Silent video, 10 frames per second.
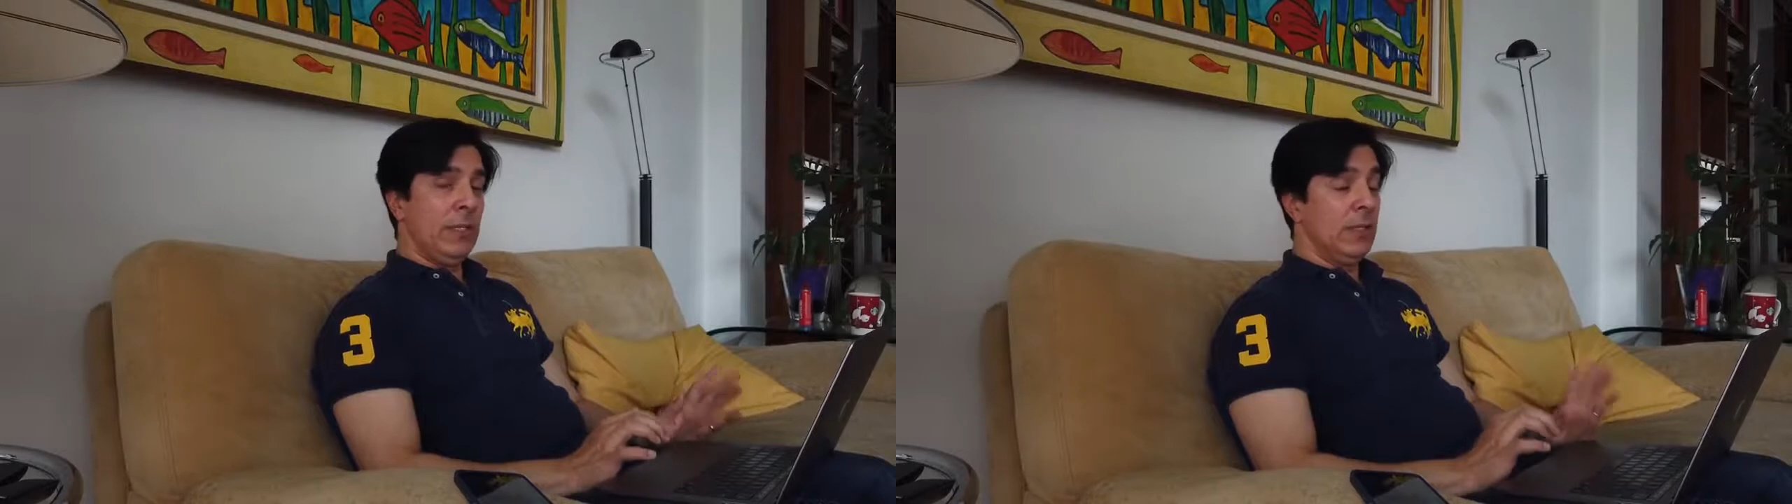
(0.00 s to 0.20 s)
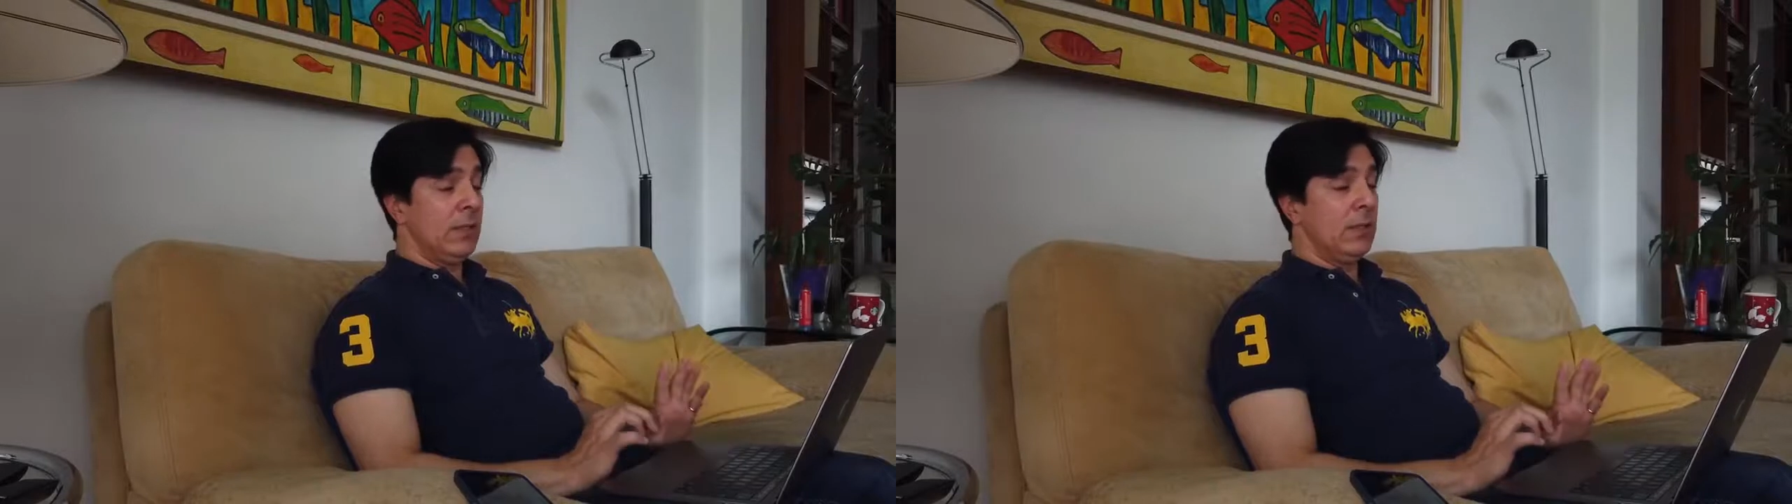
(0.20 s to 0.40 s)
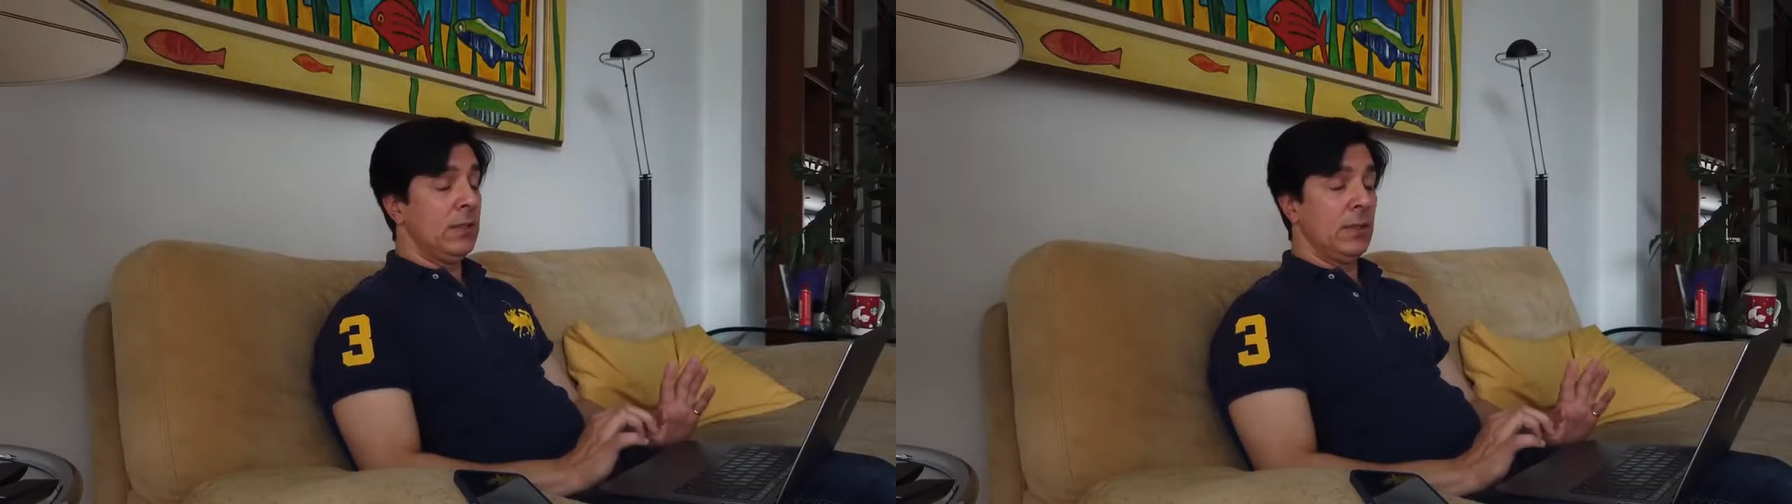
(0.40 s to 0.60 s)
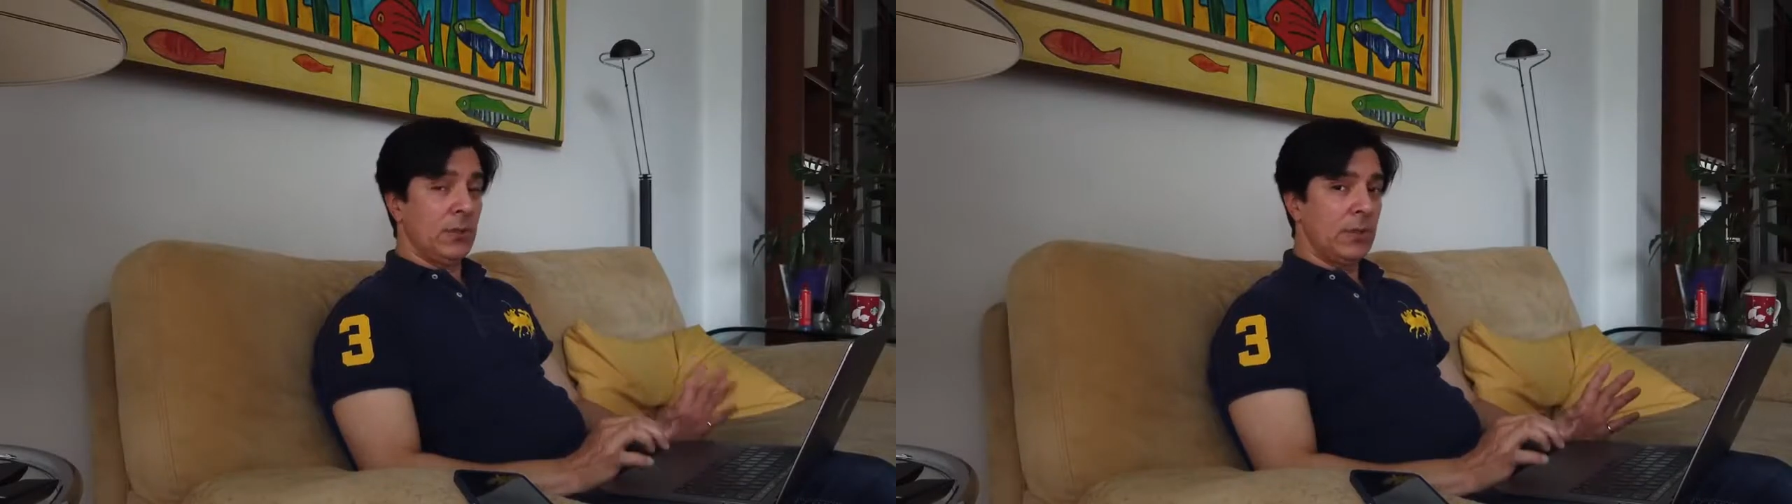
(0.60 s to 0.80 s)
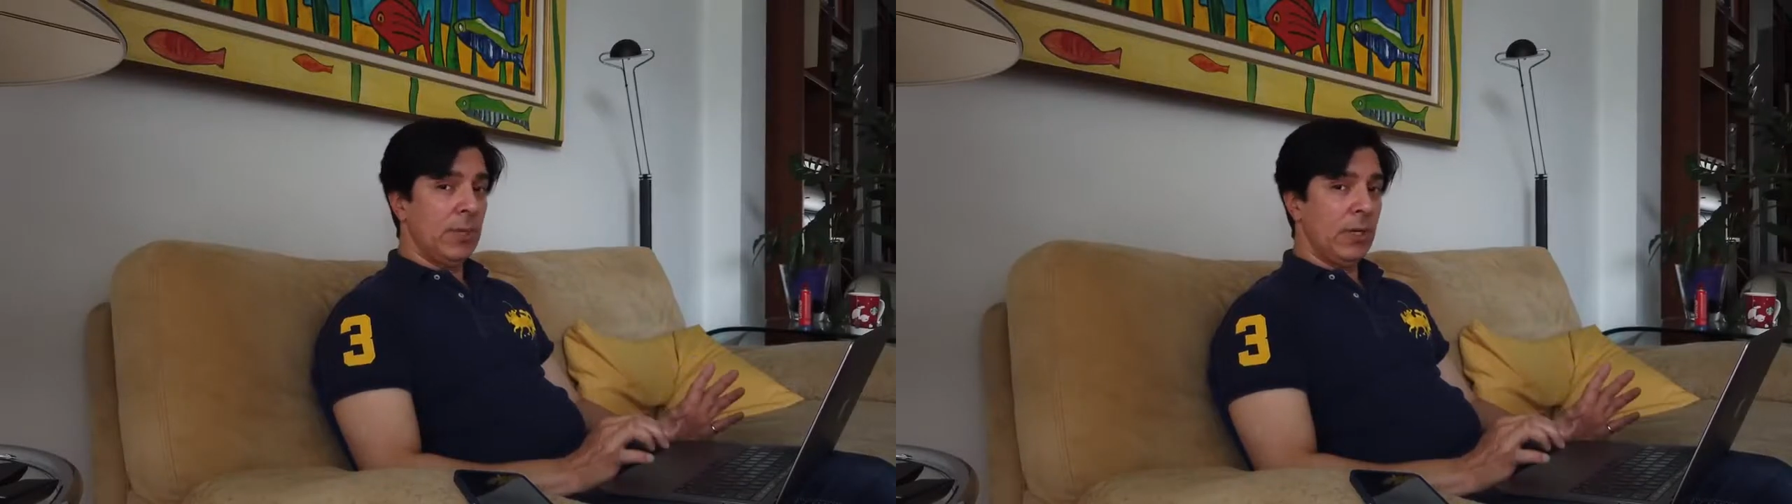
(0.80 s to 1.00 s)
This is
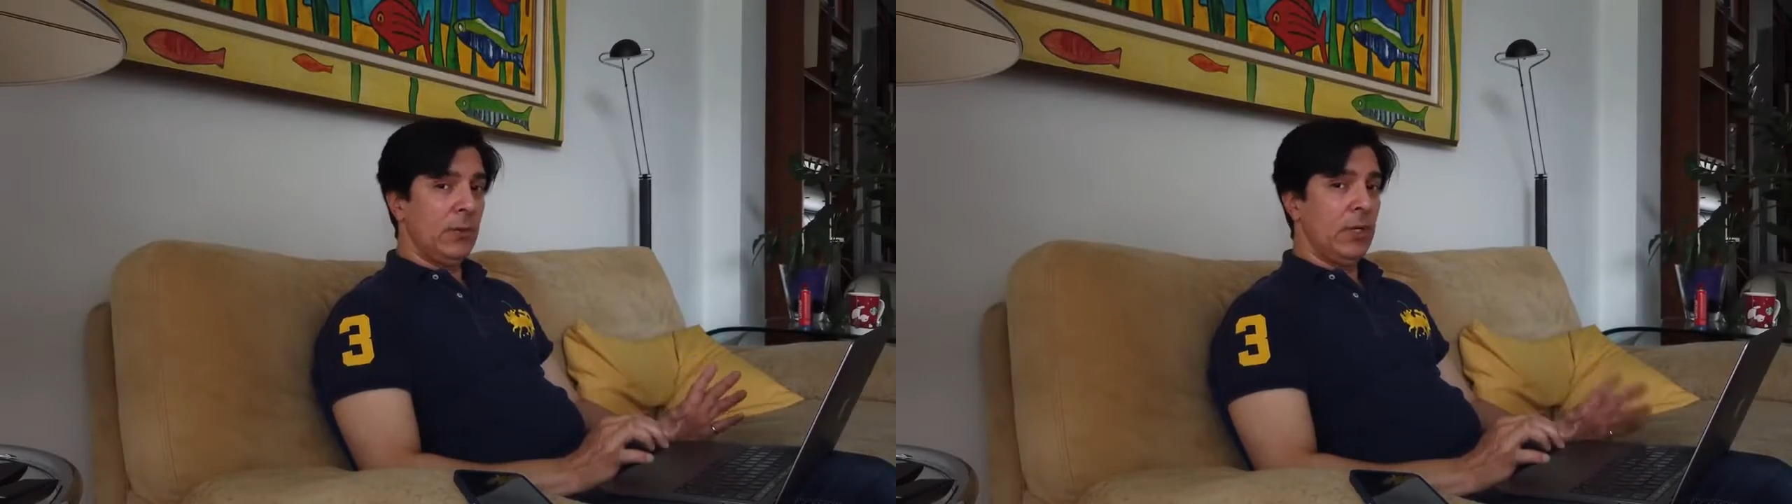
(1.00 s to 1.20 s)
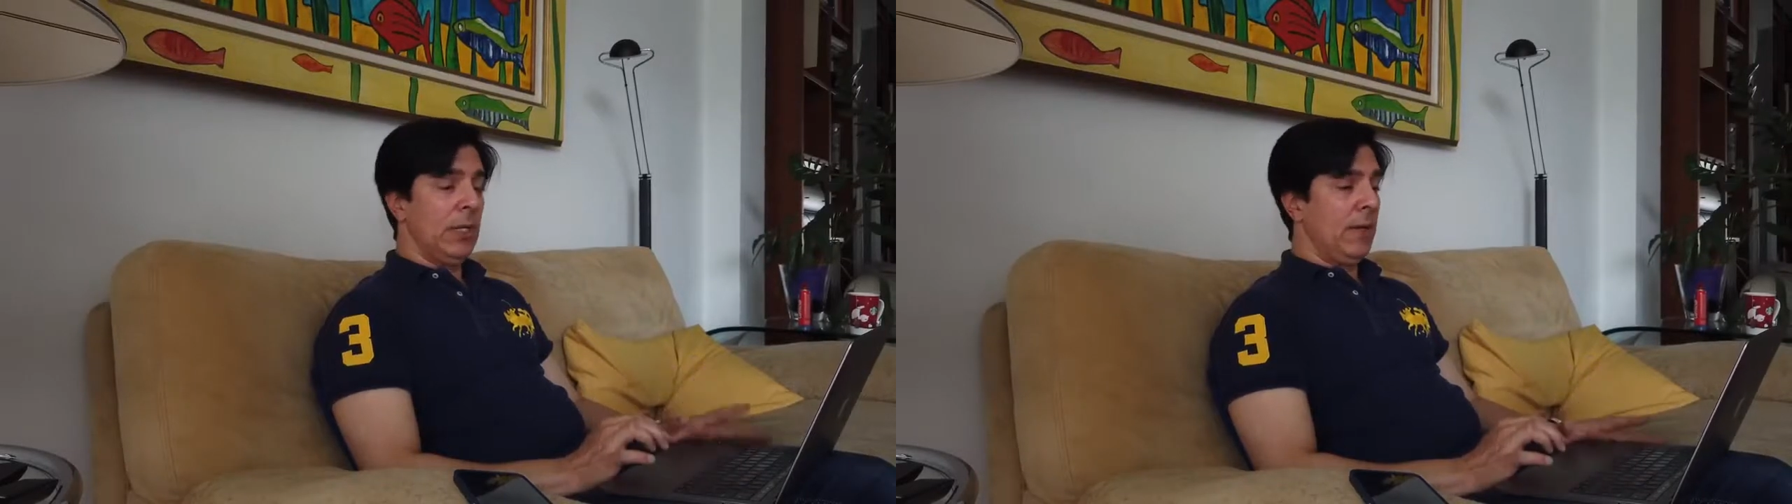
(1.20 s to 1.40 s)
not about